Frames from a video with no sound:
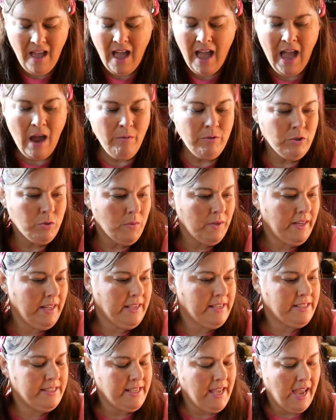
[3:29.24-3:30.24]
I was really
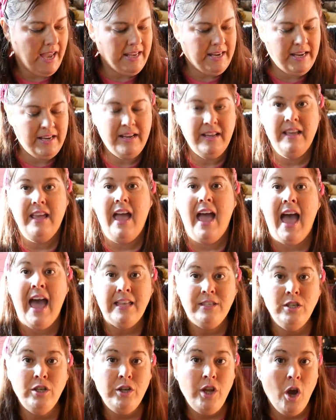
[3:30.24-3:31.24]
excited
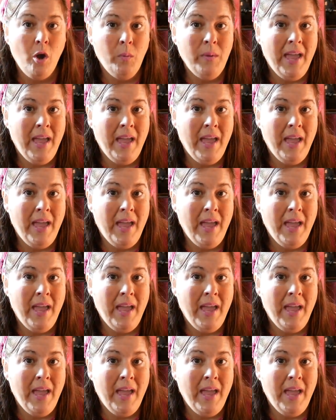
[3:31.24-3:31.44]
as you know,